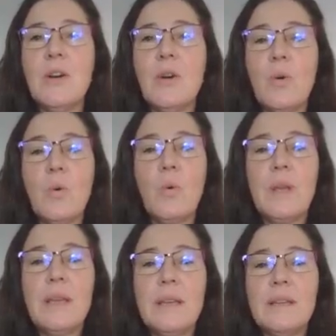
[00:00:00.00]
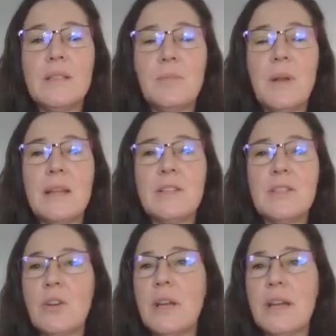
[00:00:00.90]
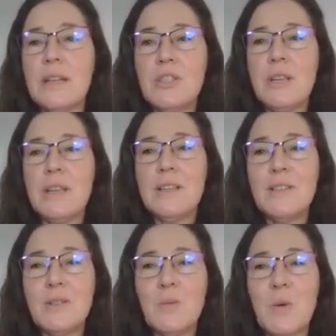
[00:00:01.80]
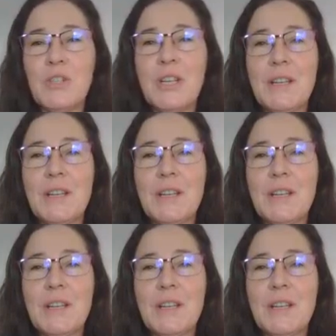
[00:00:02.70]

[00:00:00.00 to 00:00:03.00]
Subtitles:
or he is playing soccer and she is watching.